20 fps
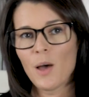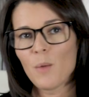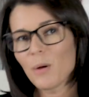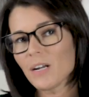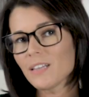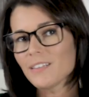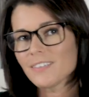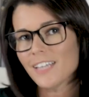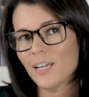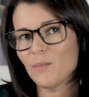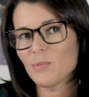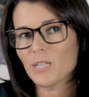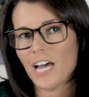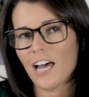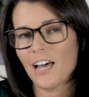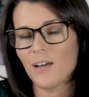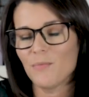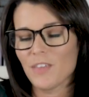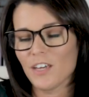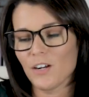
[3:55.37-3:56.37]
But at the same
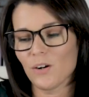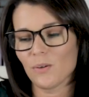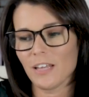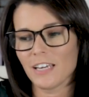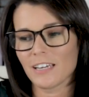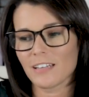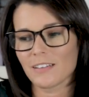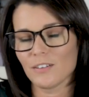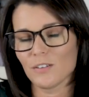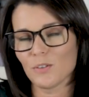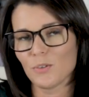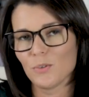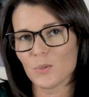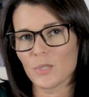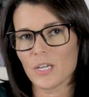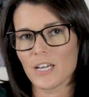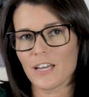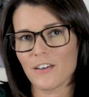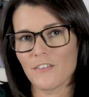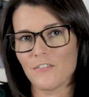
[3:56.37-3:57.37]
time, they don't like
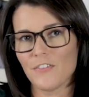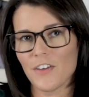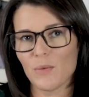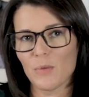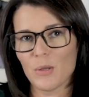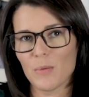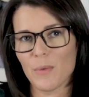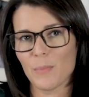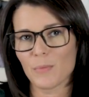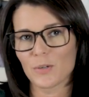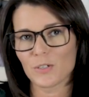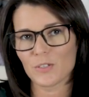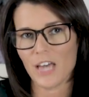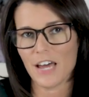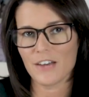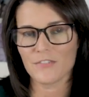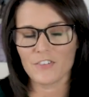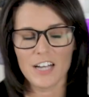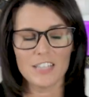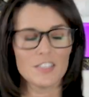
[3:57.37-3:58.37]
losing family members
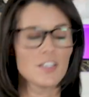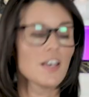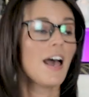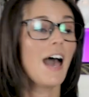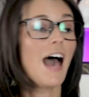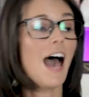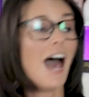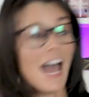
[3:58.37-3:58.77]
and friends.